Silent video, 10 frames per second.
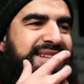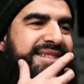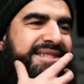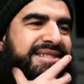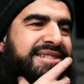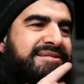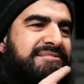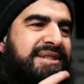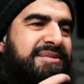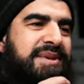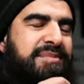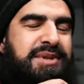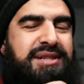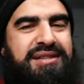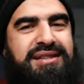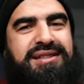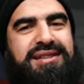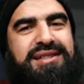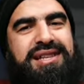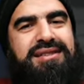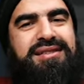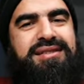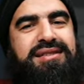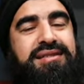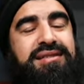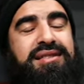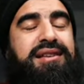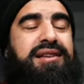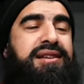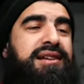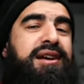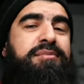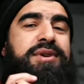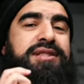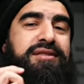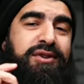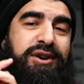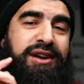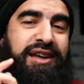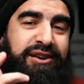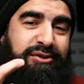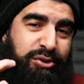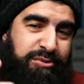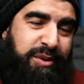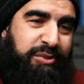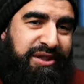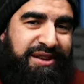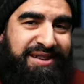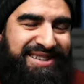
Allahu Akbar, mashallah. That's the ni'mat of hair growth, my brother.